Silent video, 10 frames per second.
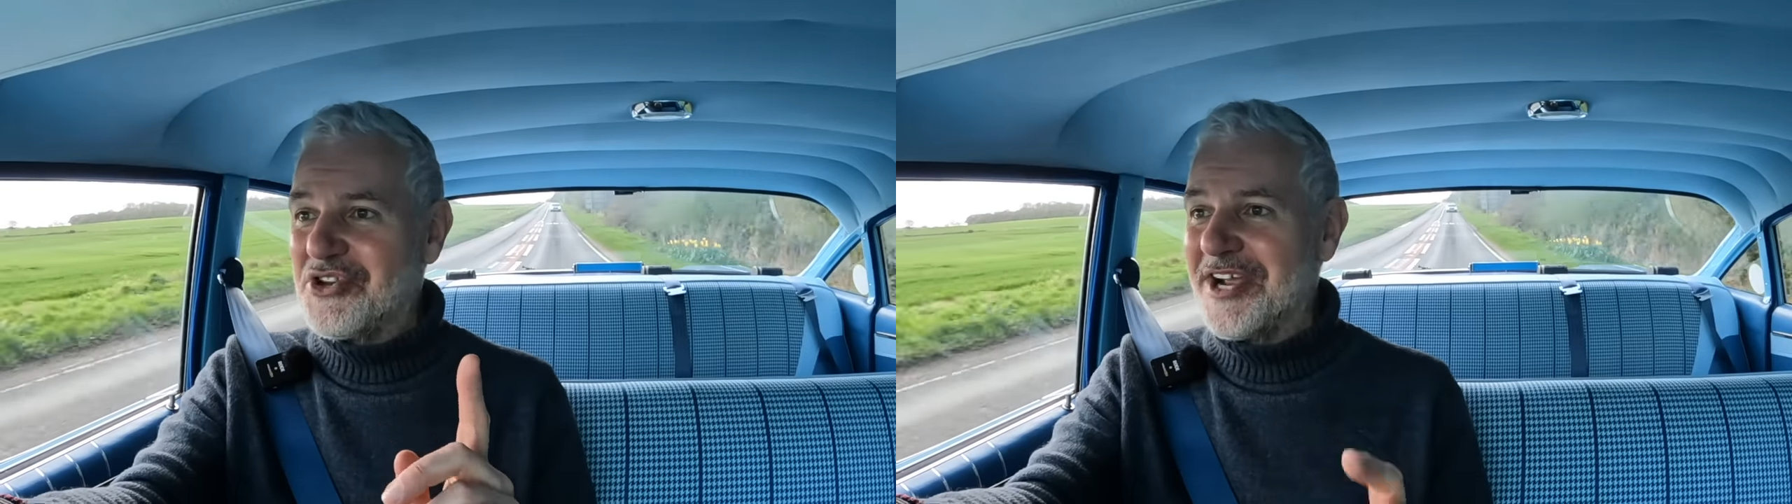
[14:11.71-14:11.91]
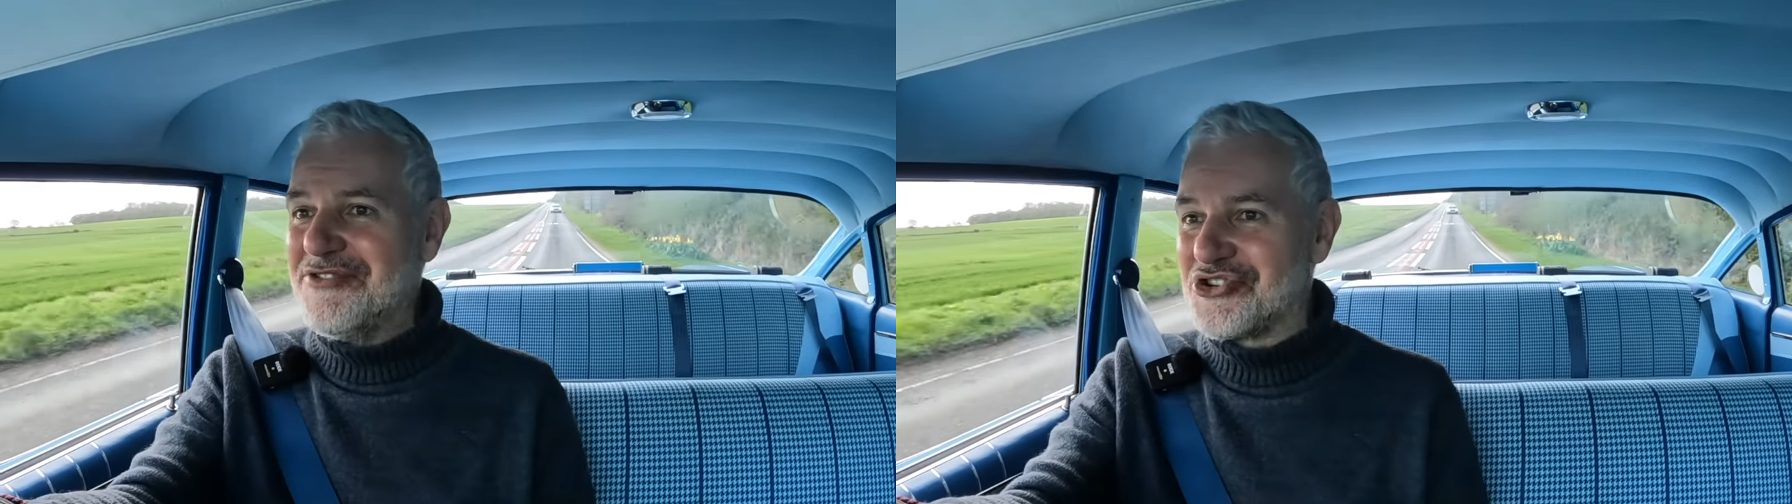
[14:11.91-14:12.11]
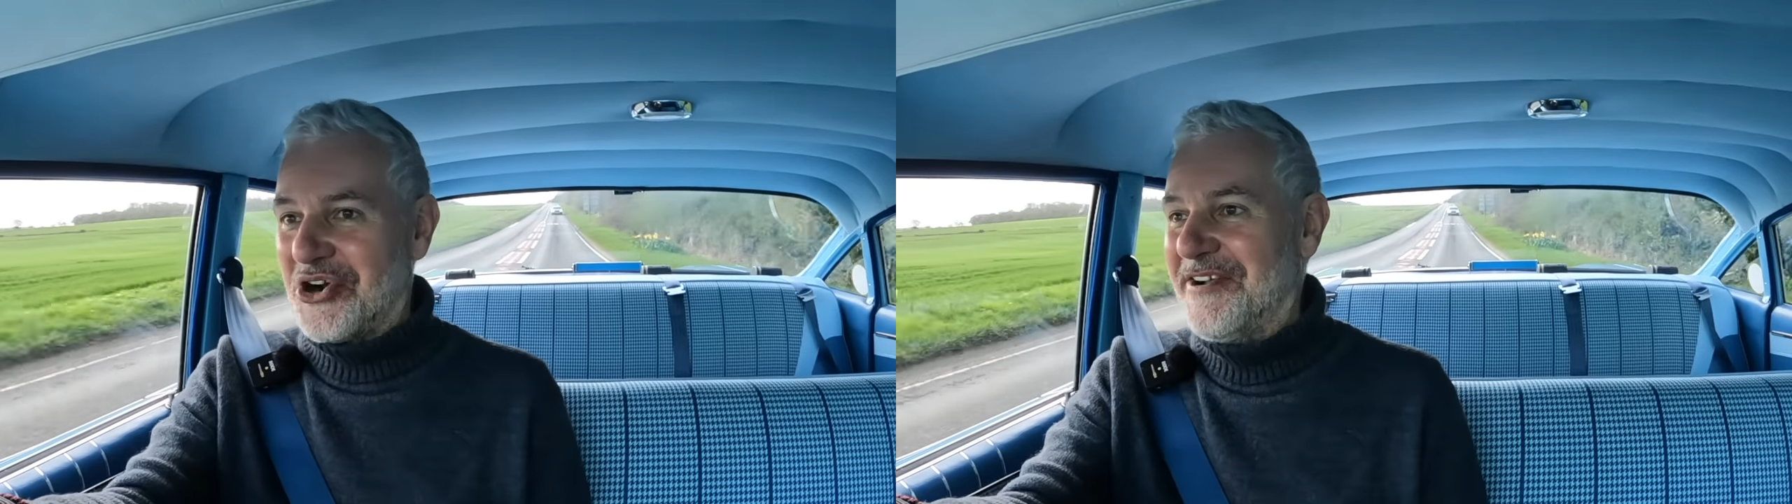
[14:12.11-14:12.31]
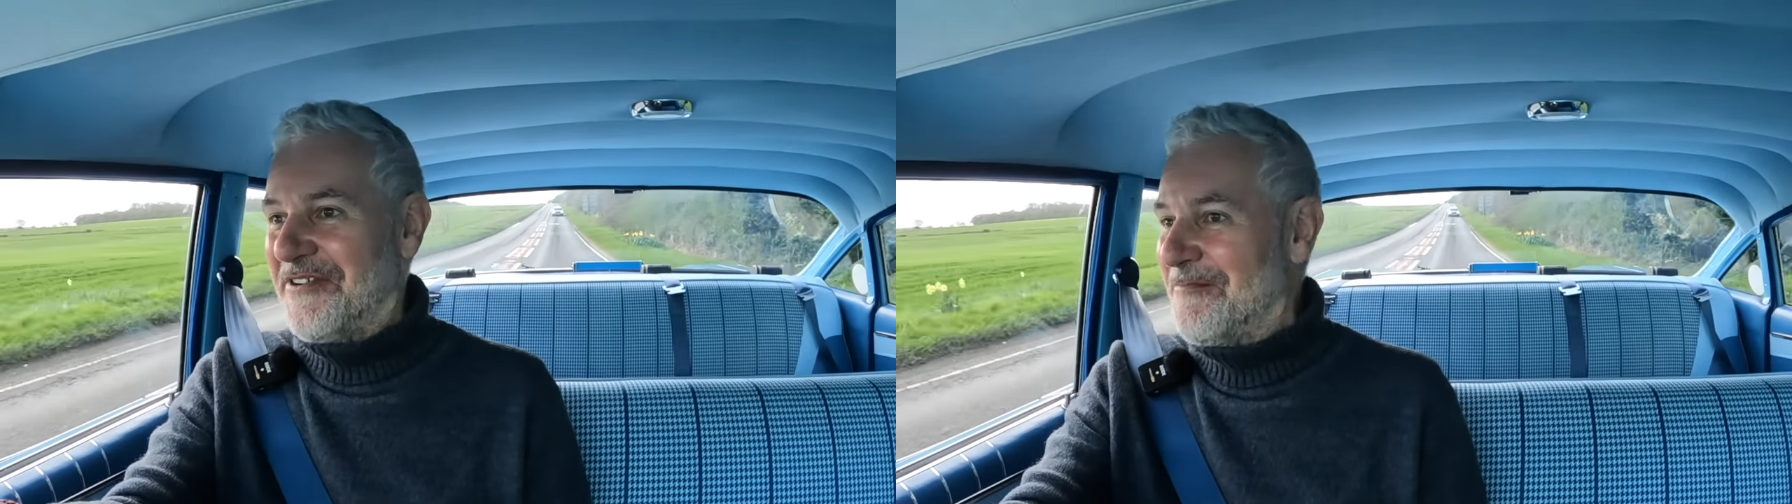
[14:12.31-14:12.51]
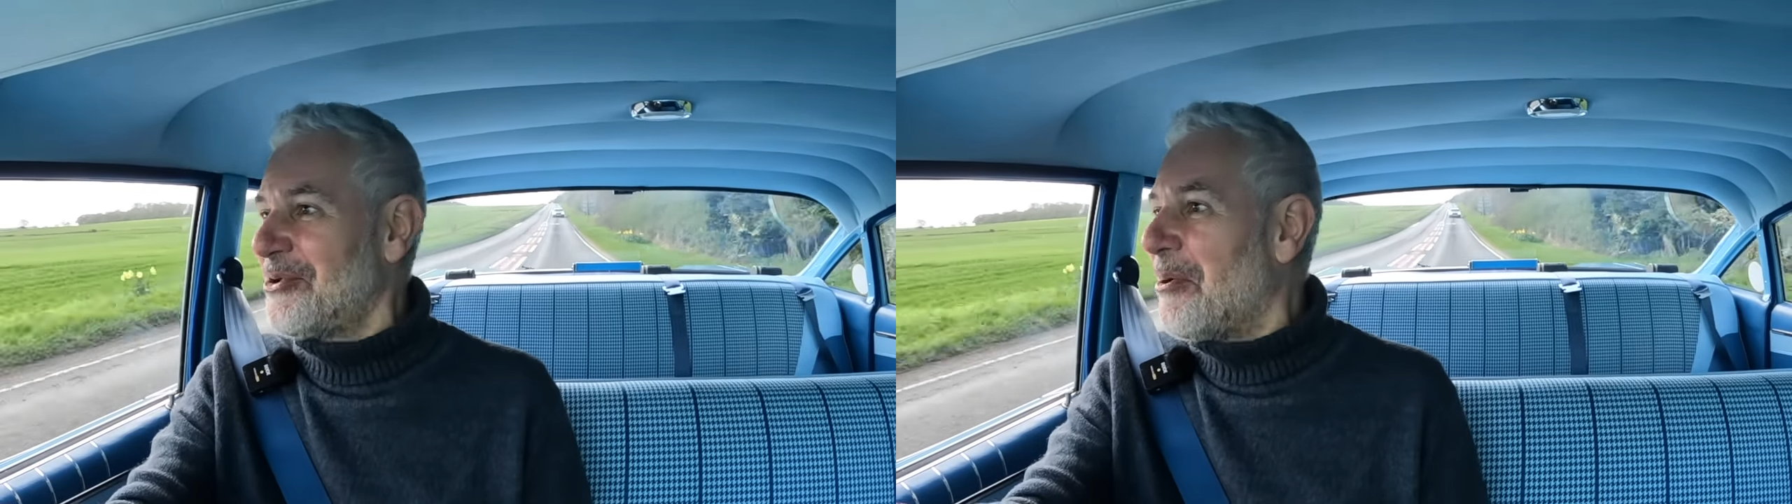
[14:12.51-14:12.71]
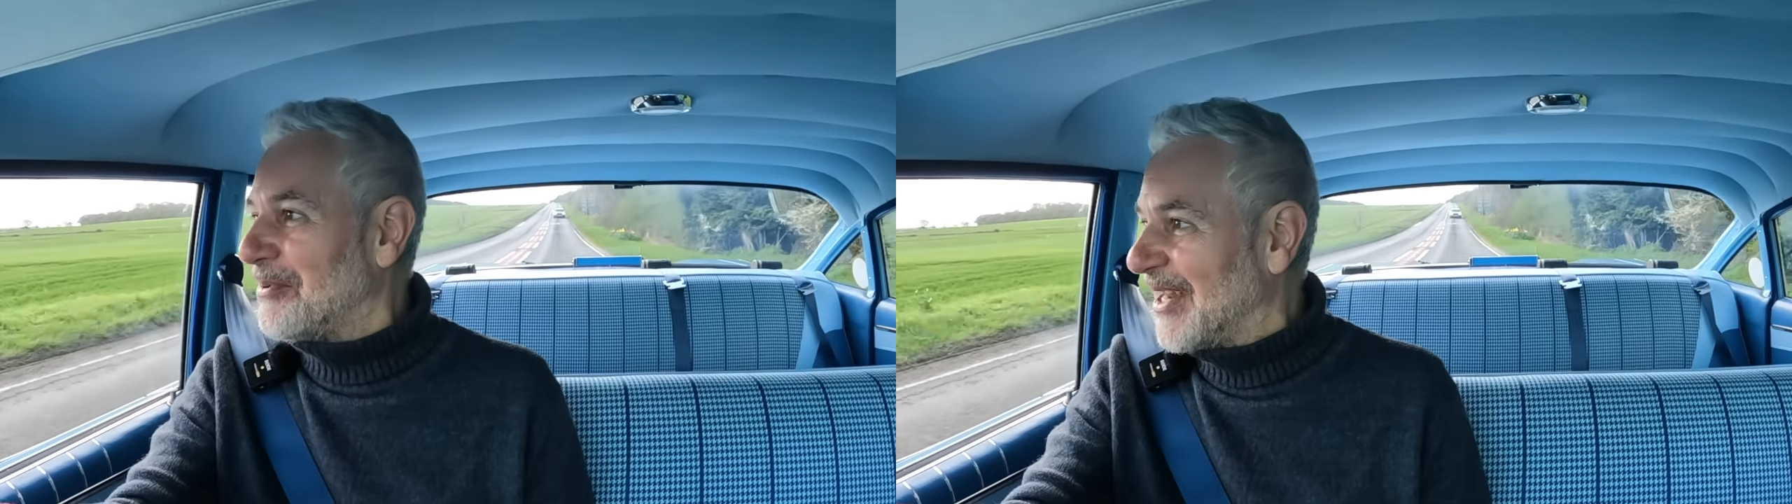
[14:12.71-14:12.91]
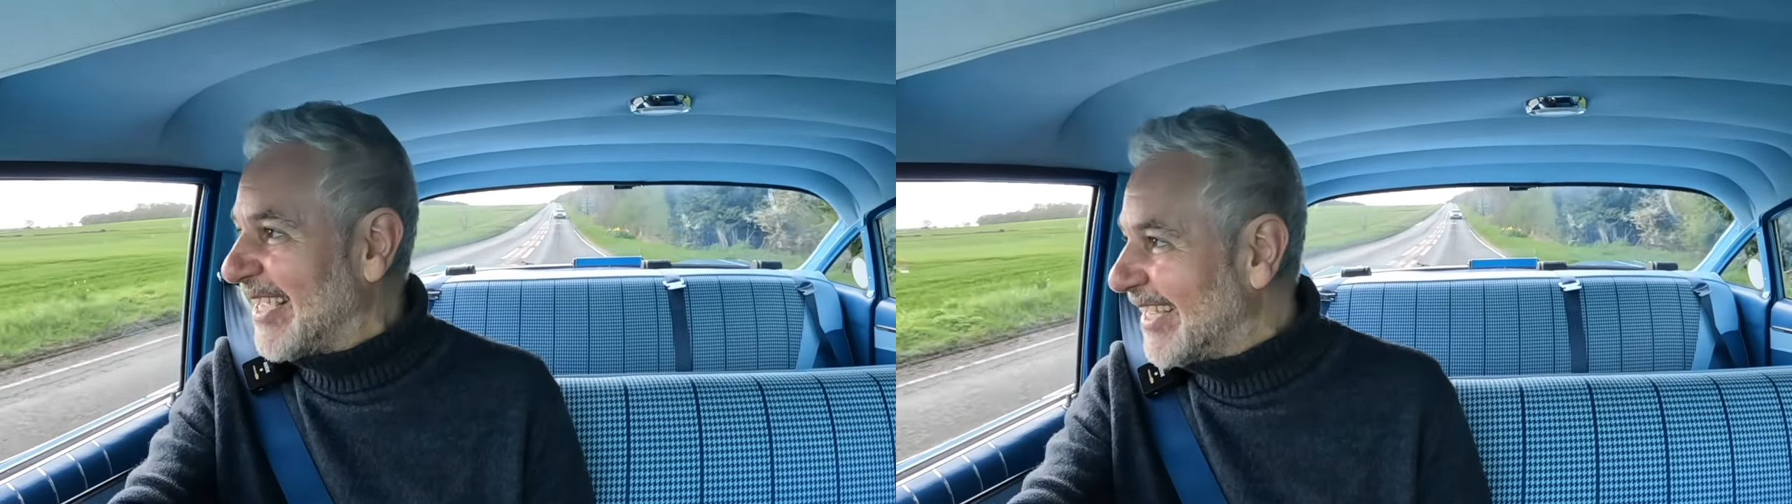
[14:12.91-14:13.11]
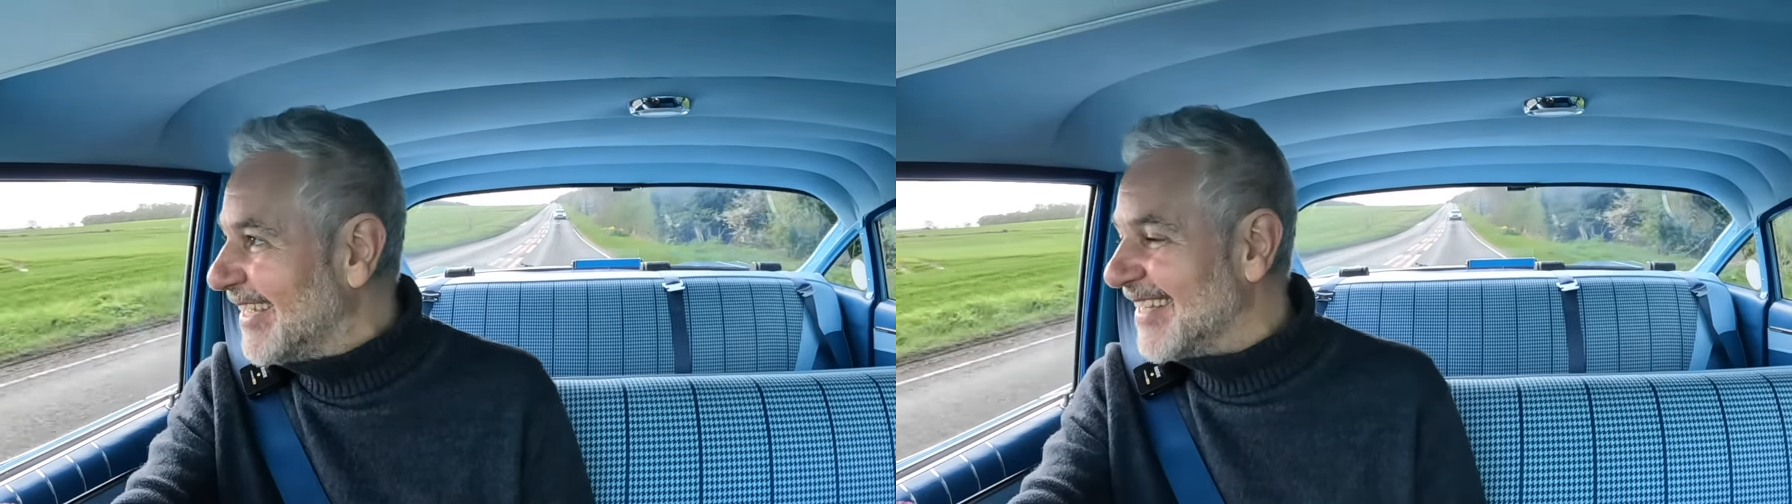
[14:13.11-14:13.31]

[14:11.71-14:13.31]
don't drive it properly